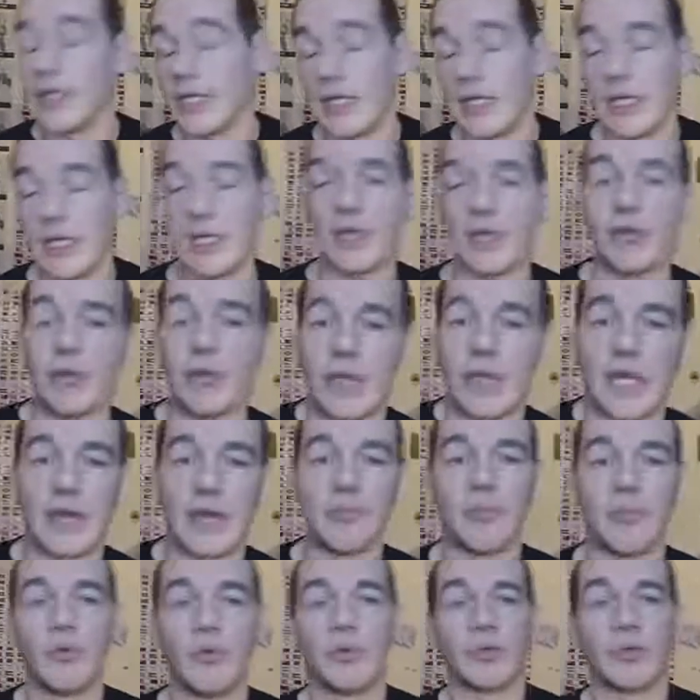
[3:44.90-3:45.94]
Right, there you go. Right,
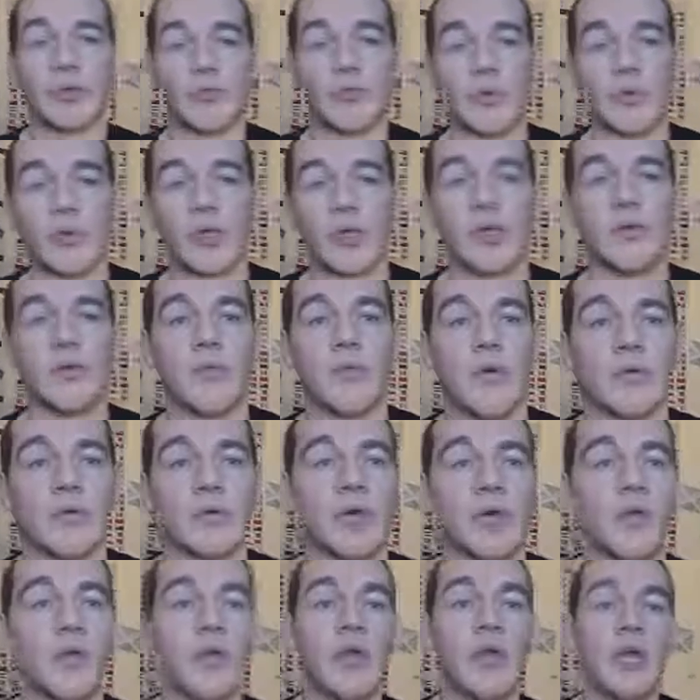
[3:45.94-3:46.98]
I broke, I broken the wall
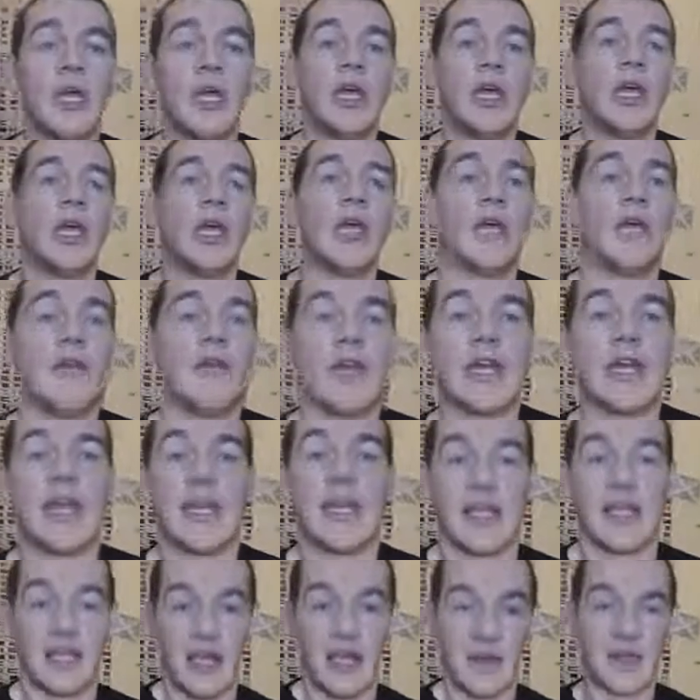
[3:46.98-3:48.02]
down.
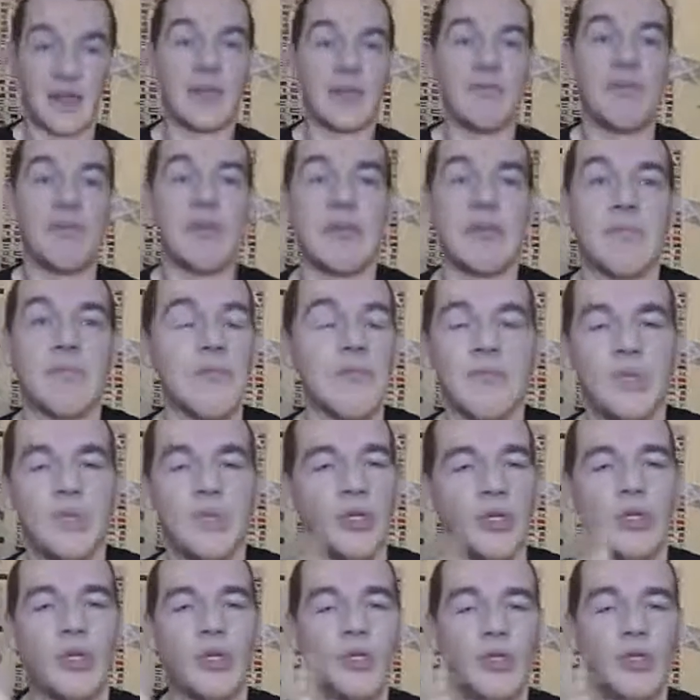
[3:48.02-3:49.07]
Right, now I can beat them up.
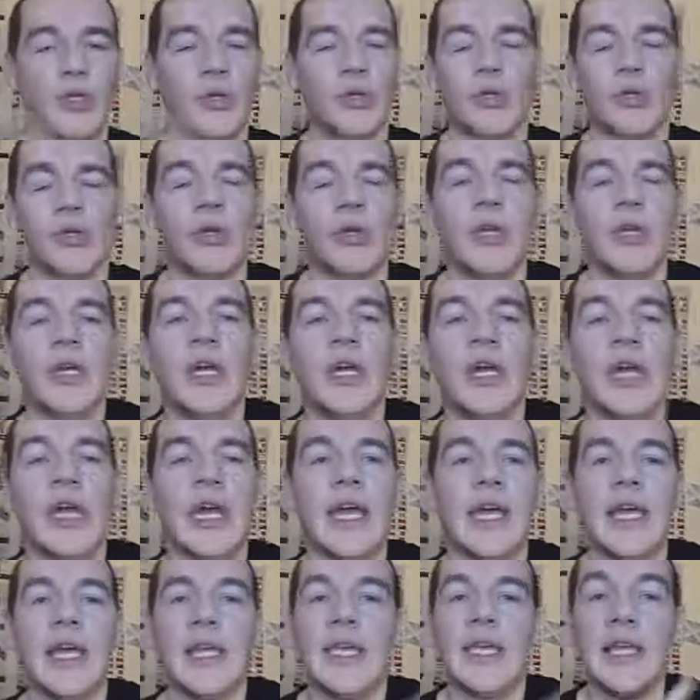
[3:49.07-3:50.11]
No, no, no, no, no.
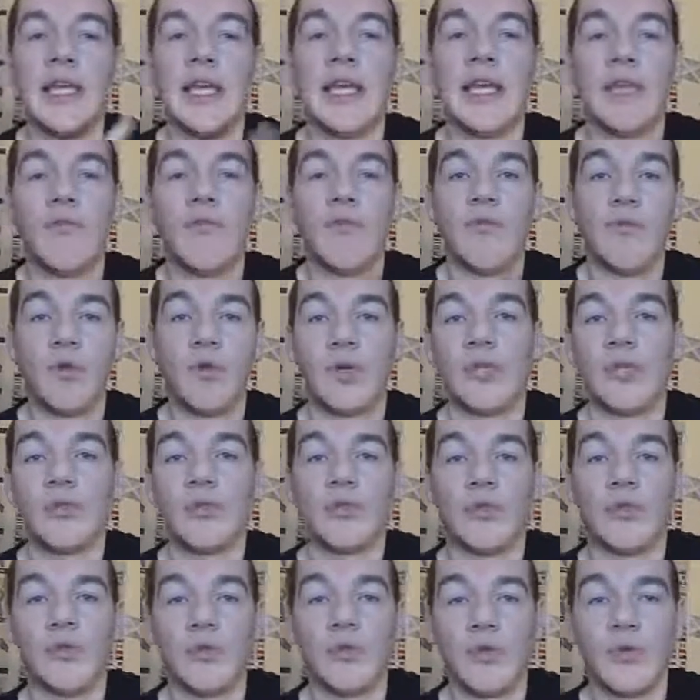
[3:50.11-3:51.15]
Uh, you need a remote
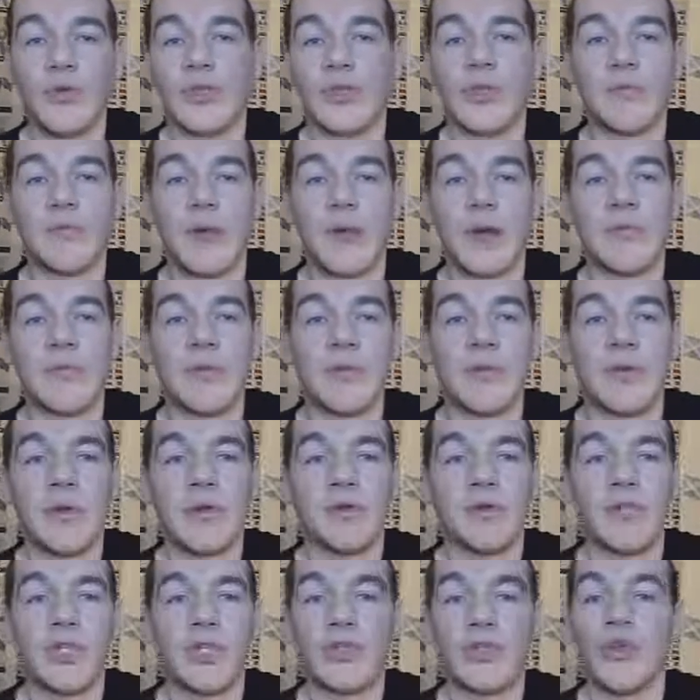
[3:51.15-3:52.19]
control, use the
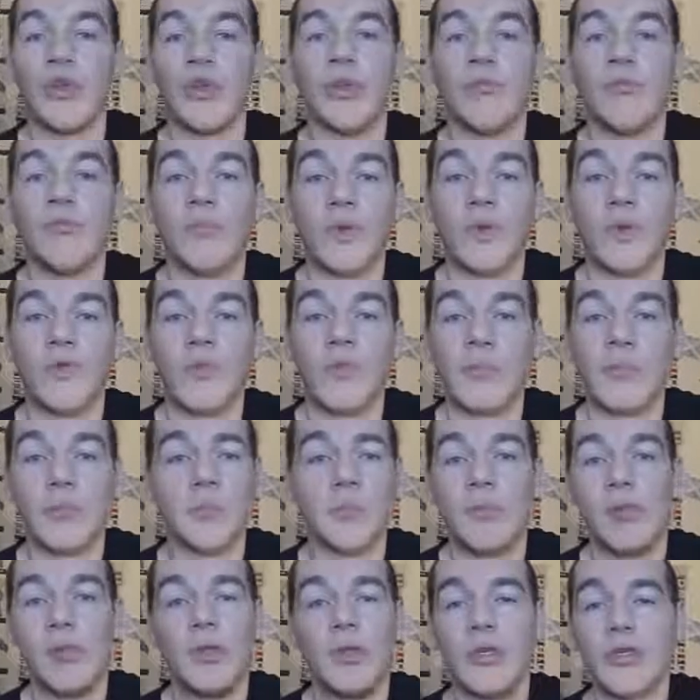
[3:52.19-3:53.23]
Batmobile to shoot them with
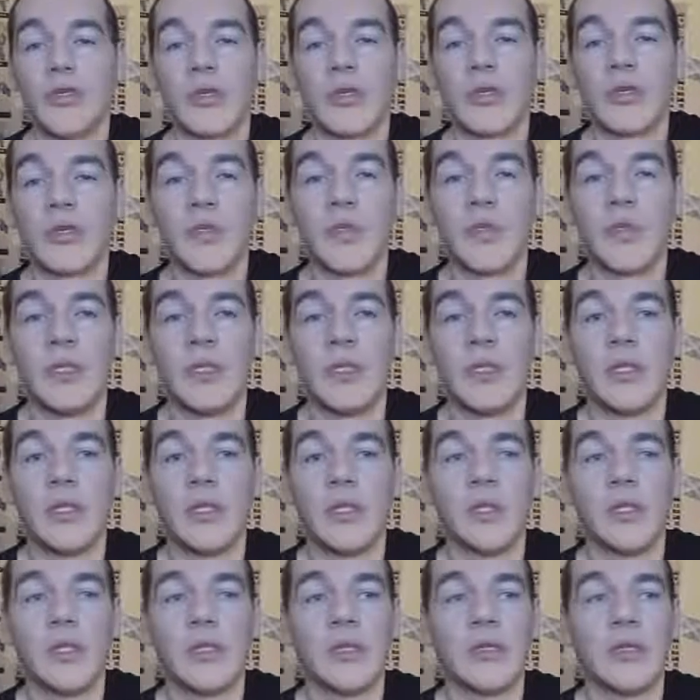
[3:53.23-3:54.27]
rubber bullets or something.
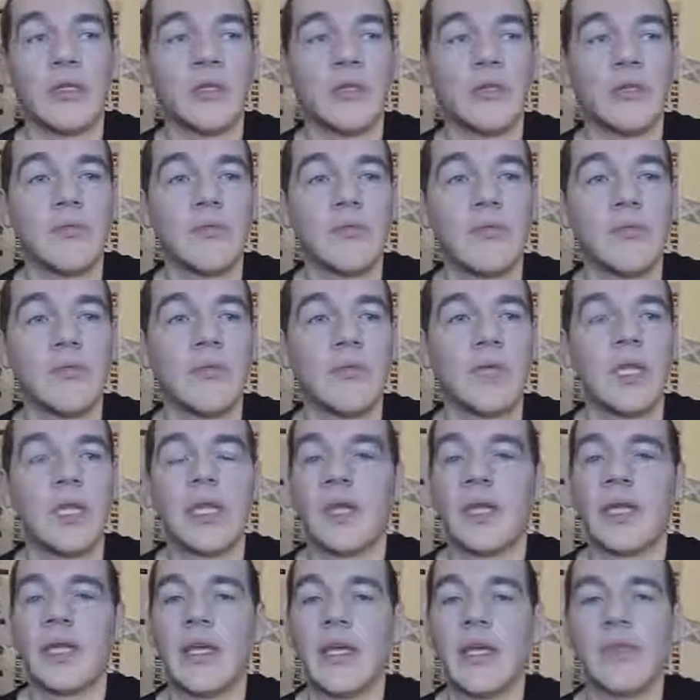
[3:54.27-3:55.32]
It's, what oh,
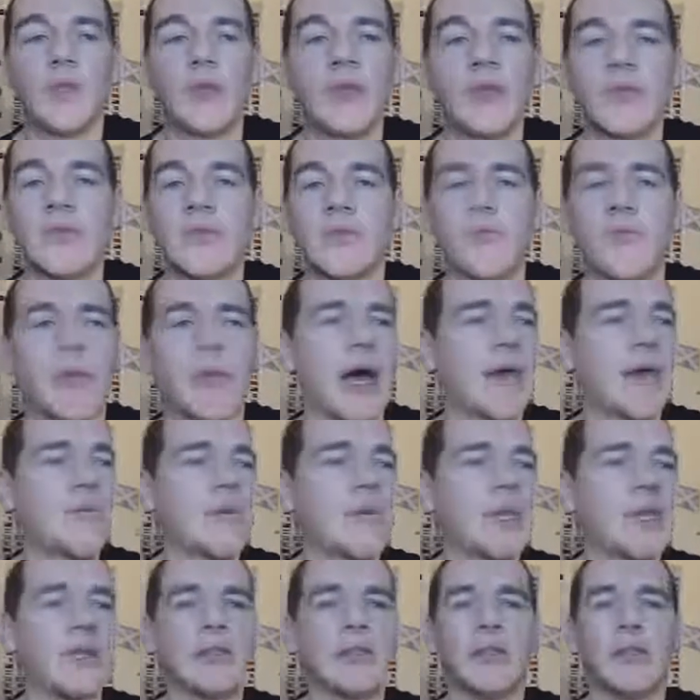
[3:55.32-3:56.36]
can I get? I thought this was
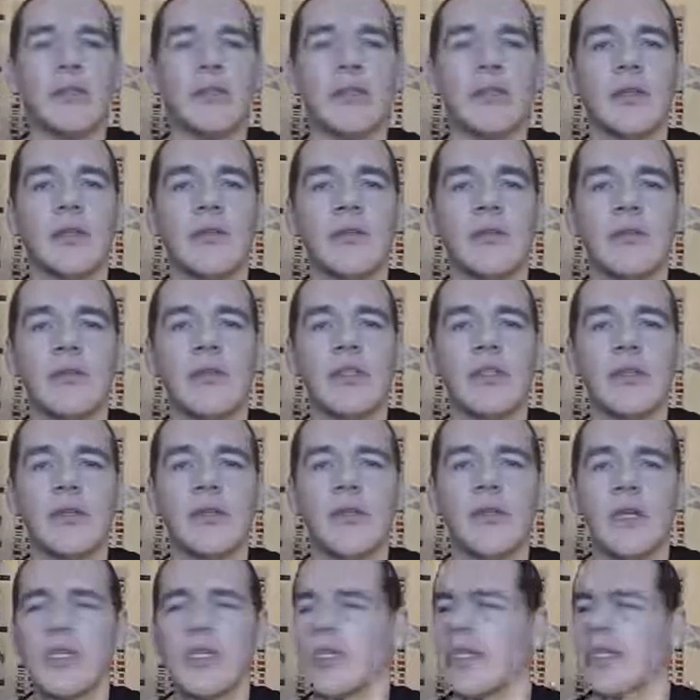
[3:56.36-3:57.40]
Batman. Wasn't this,
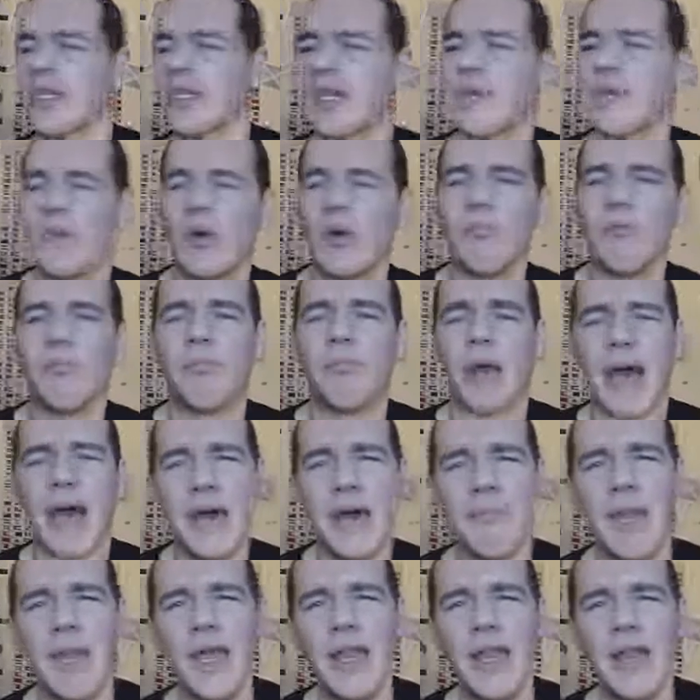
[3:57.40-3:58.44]
isn't this game called
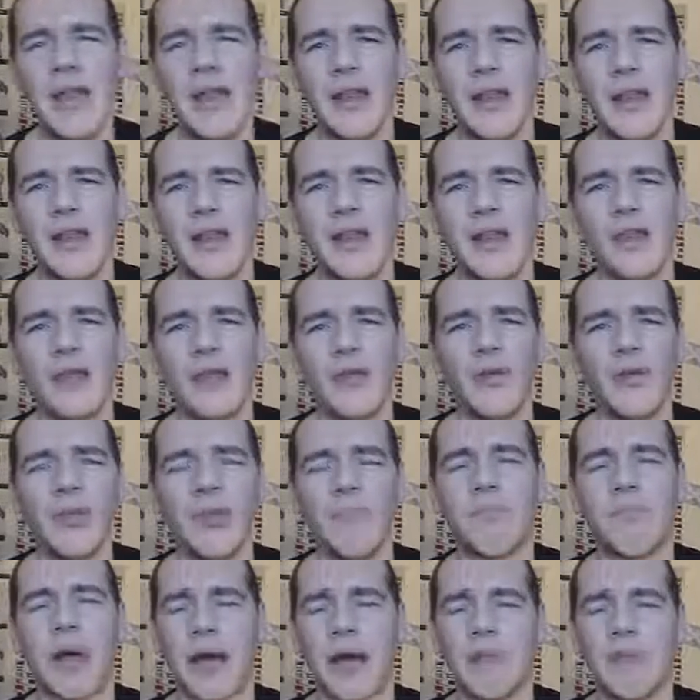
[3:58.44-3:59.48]
Batman? Not
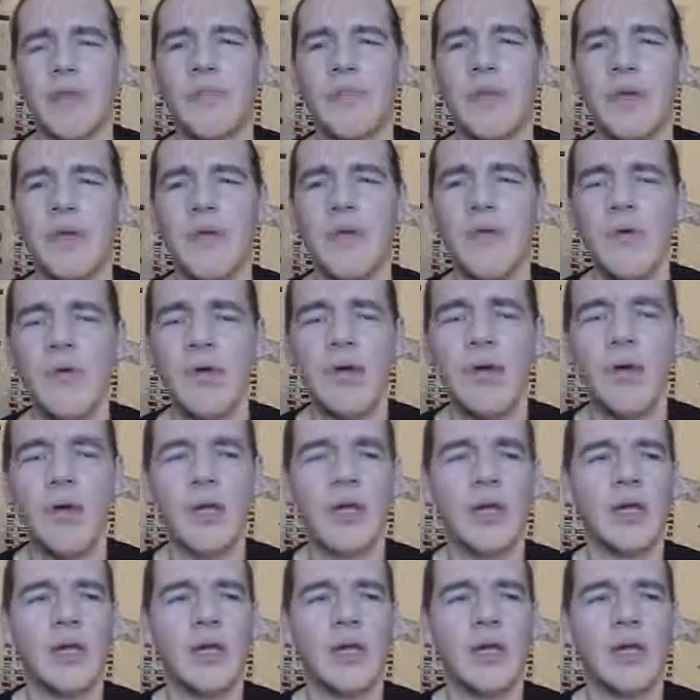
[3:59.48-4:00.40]
the Batmobile?